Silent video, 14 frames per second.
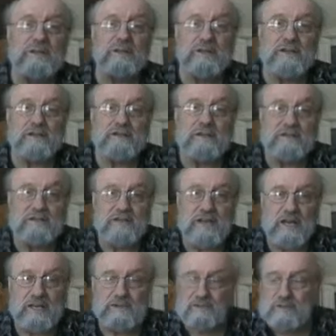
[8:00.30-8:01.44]
these things
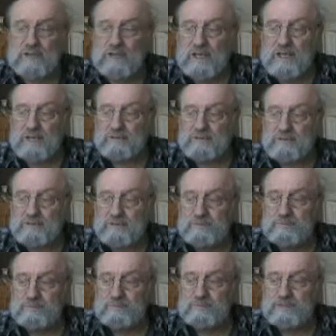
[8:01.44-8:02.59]
naturally, has
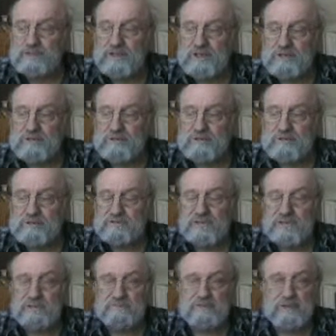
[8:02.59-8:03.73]
proceeded to a
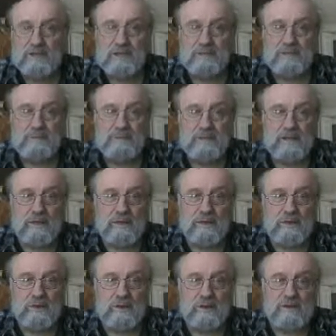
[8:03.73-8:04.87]
state of being
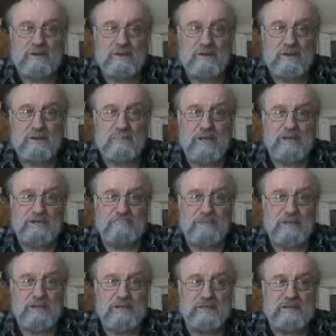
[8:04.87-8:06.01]
where it's now
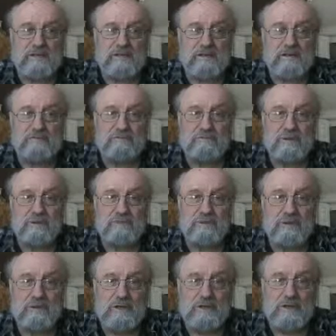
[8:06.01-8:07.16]
emancipating itself from
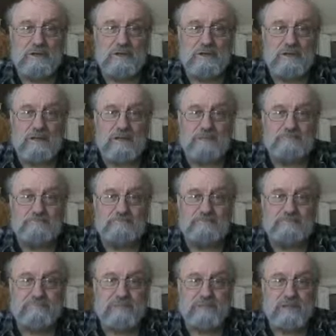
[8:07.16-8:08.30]

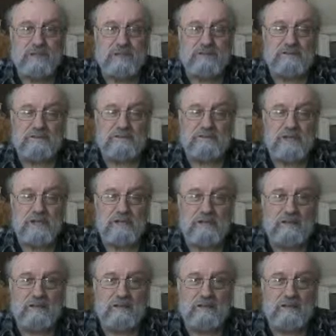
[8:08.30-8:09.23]
the nation state.